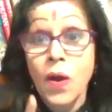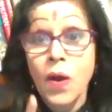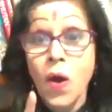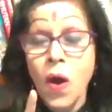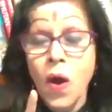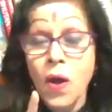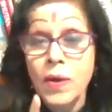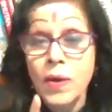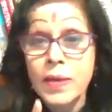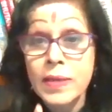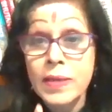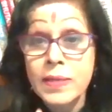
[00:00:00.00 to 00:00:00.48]

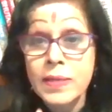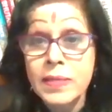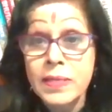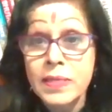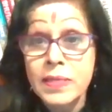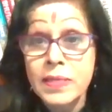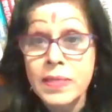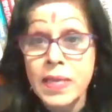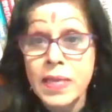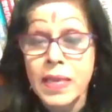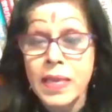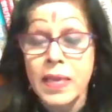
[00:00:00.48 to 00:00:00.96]

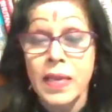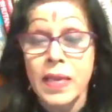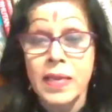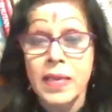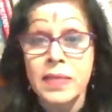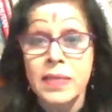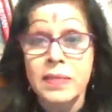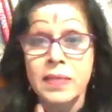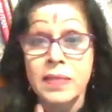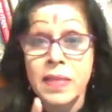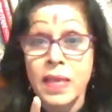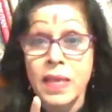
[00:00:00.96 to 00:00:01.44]
Honesty
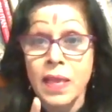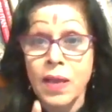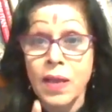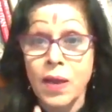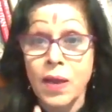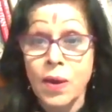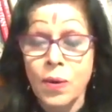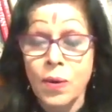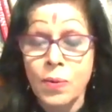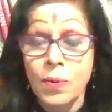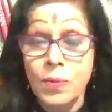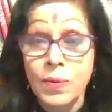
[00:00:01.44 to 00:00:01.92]
is
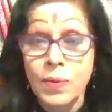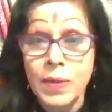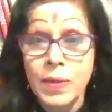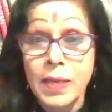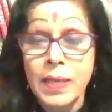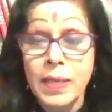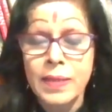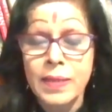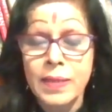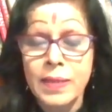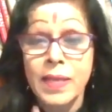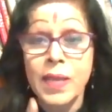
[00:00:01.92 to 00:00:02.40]
the
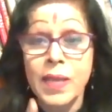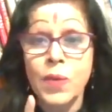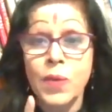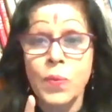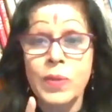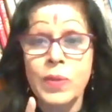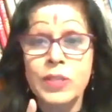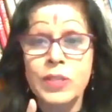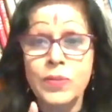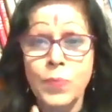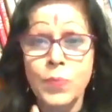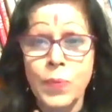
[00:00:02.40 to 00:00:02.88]
only thing
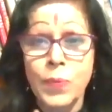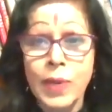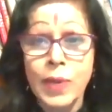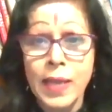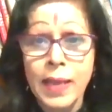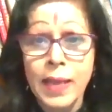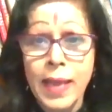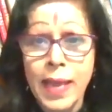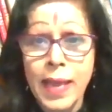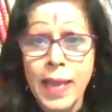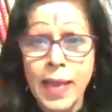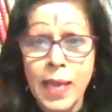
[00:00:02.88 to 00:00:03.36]
which
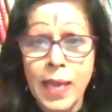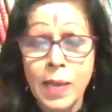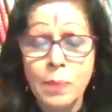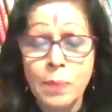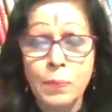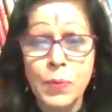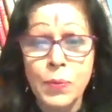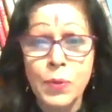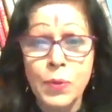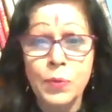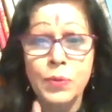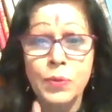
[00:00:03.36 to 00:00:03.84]
will
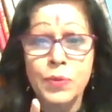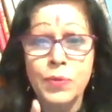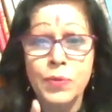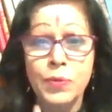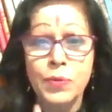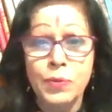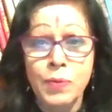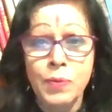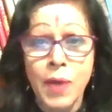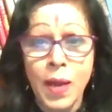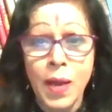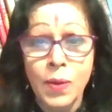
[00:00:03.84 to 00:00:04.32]
help you
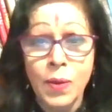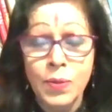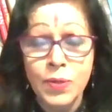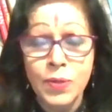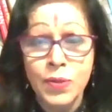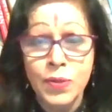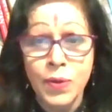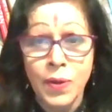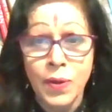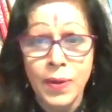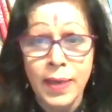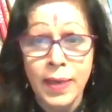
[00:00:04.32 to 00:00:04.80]

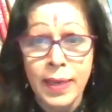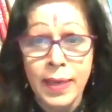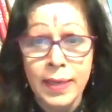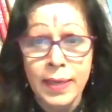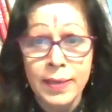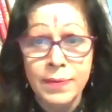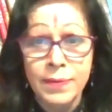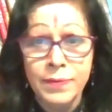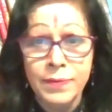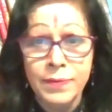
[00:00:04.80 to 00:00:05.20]
throughout your life.